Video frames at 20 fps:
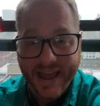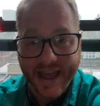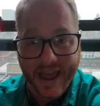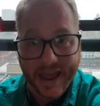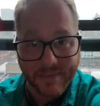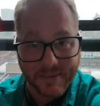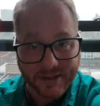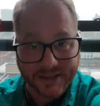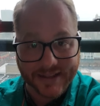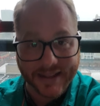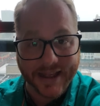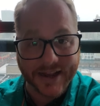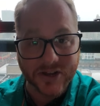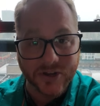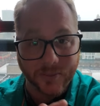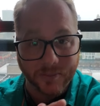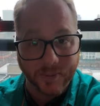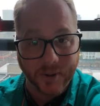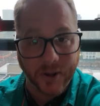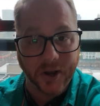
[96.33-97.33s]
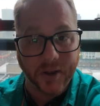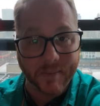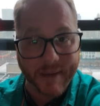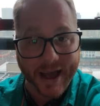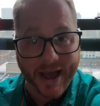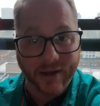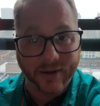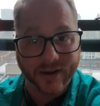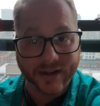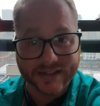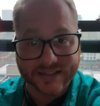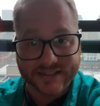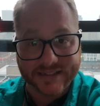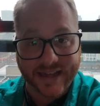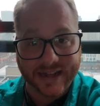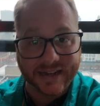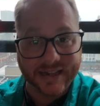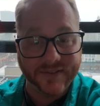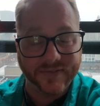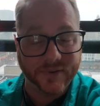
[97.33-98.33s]
hey, McDaniel, pull him out. Let's
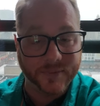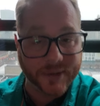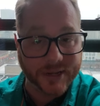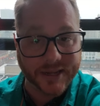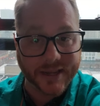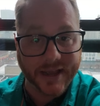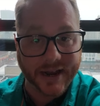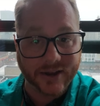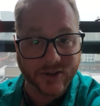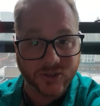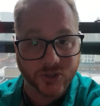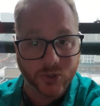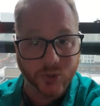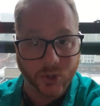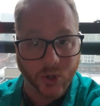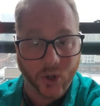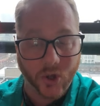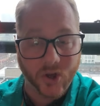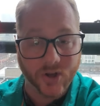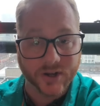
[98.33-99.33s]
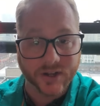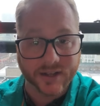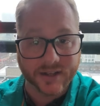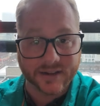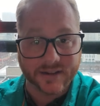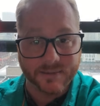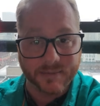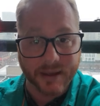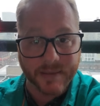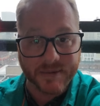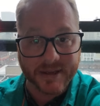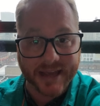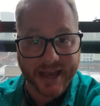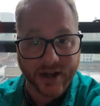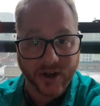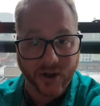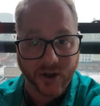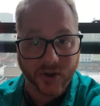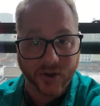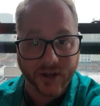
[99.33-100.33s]
not leave him in there too long to maybe
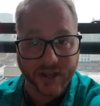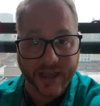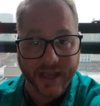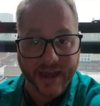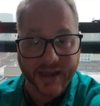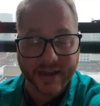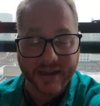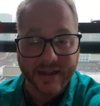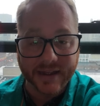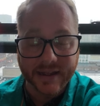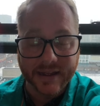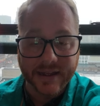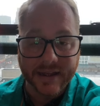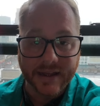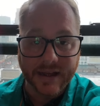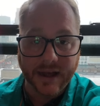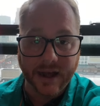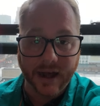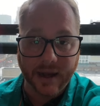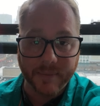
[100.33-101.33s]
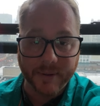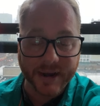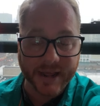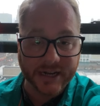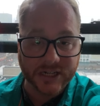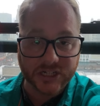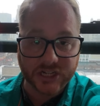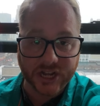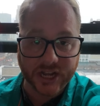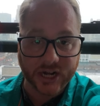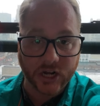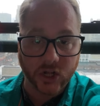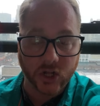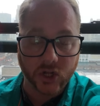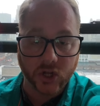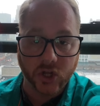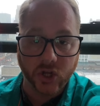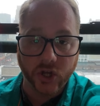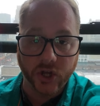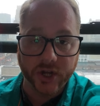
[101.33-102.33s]
get hurt again. But Achan
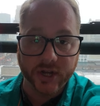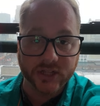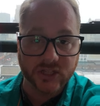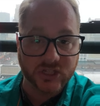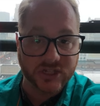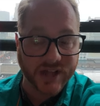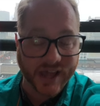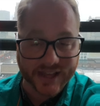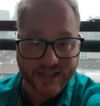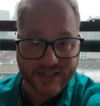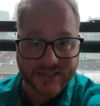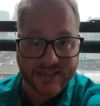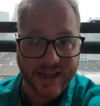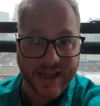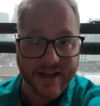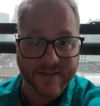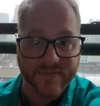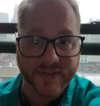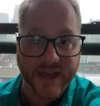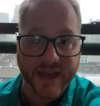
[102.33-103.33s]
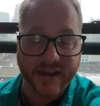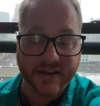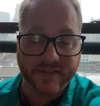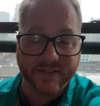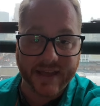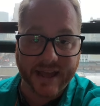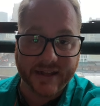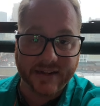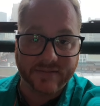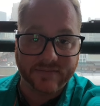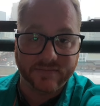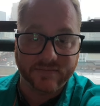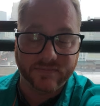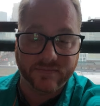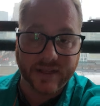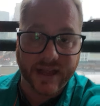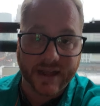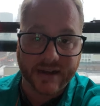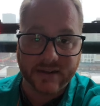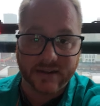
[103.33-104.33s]
looked good. It's nice to have
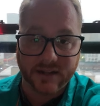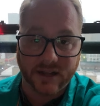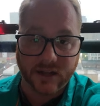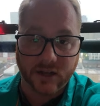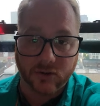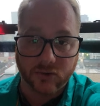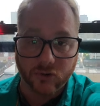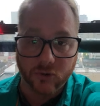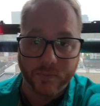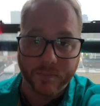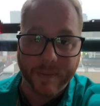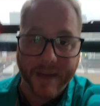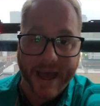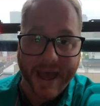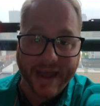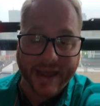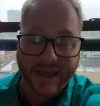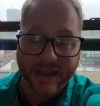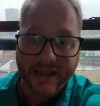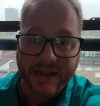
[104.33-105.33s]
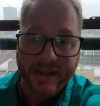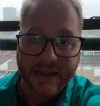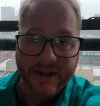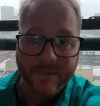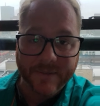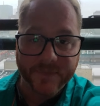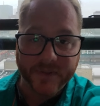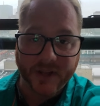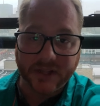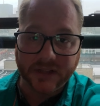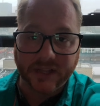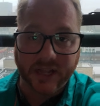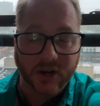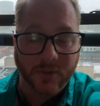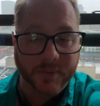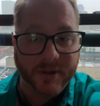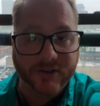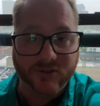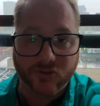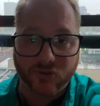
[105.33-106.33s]
that group back. A
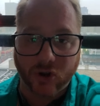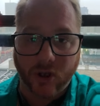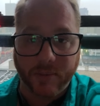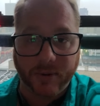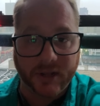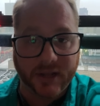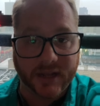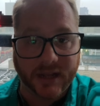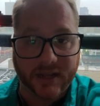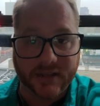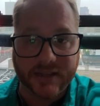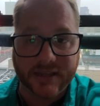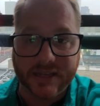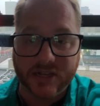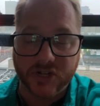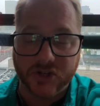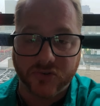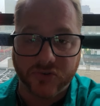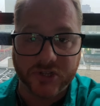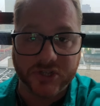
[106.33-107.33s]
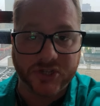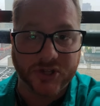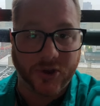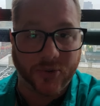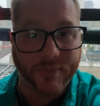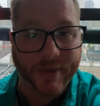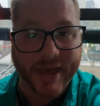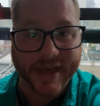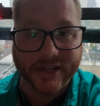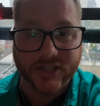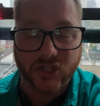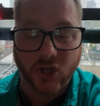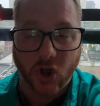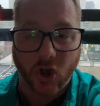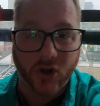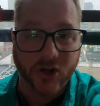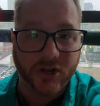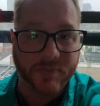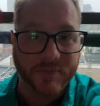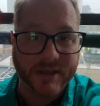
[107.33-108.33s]
little bit troubling on the injuries, though, man. It's
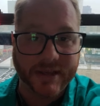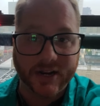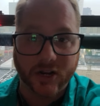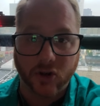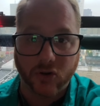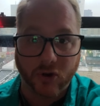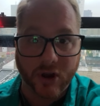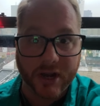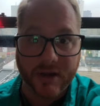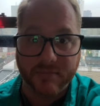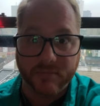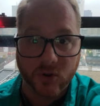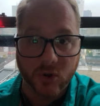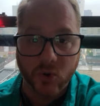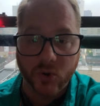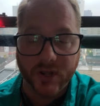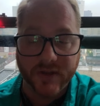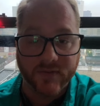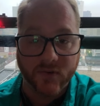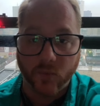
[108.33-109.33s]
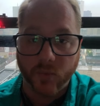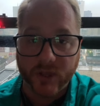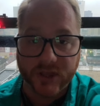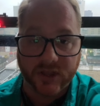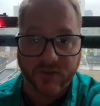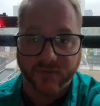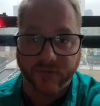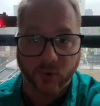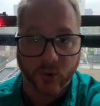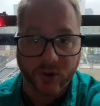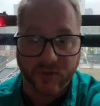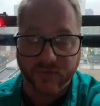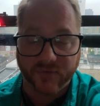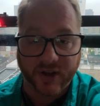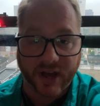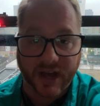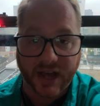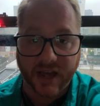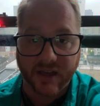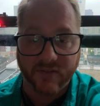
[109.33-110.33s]
hard to be in a great mood even with the
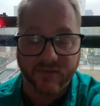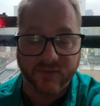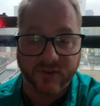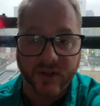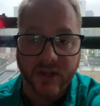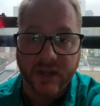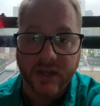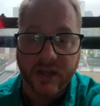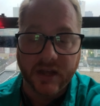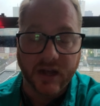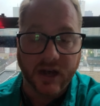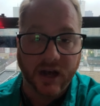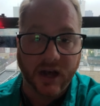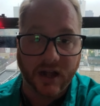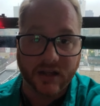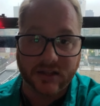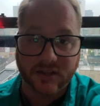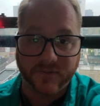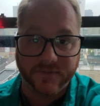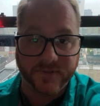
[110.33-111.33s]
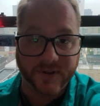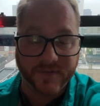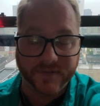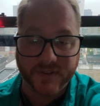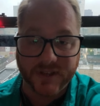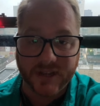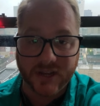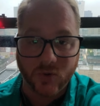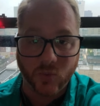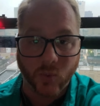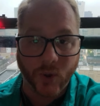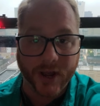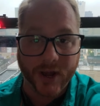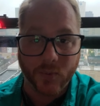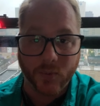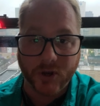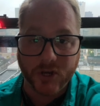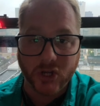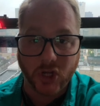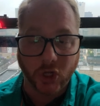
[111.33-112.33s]
45-15
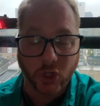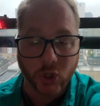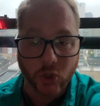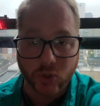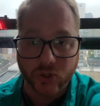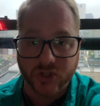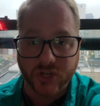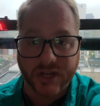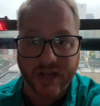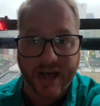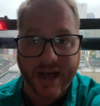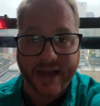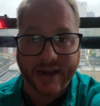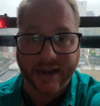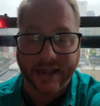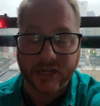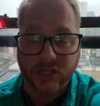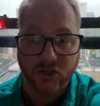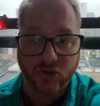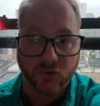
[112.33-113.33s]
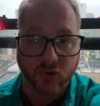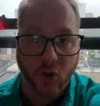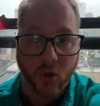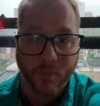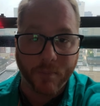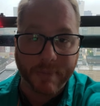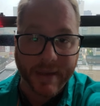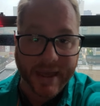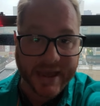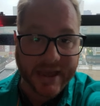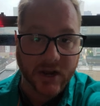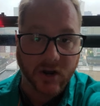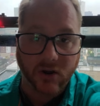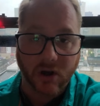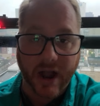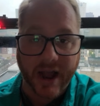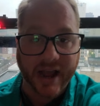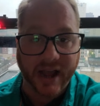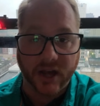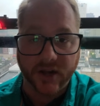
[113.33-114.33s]
win. When you lose a guy like Jerome
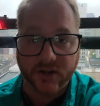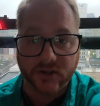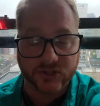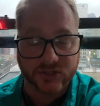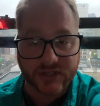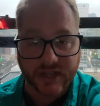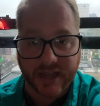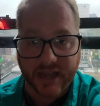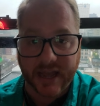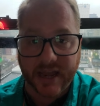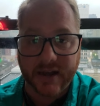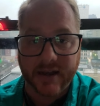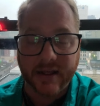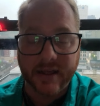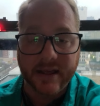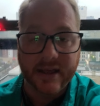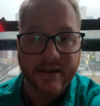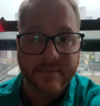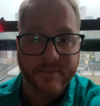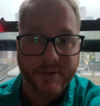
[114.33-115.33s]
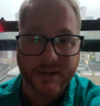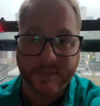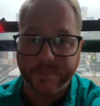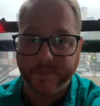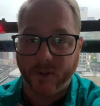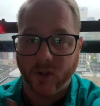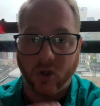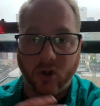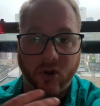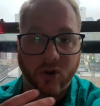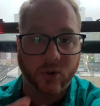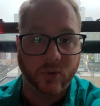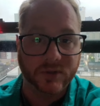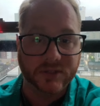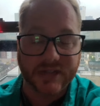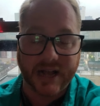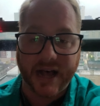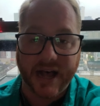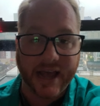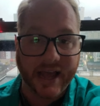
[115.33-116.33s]
Baker, I understand people aren't
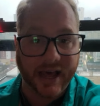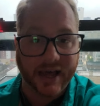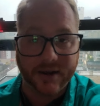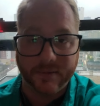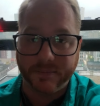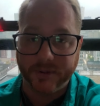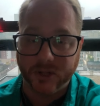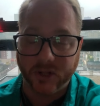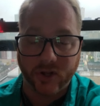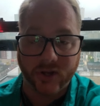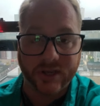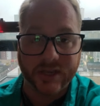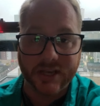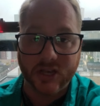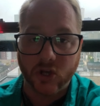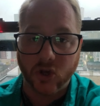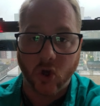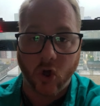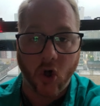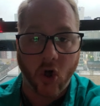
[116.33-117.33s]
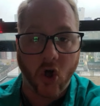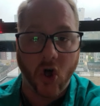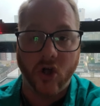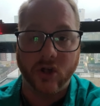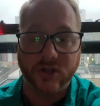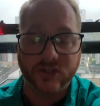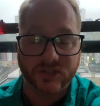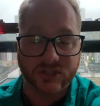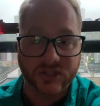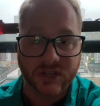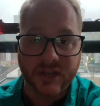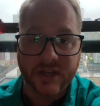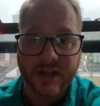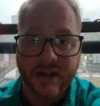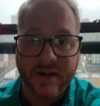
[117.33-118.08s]
always high on him, but look, he calls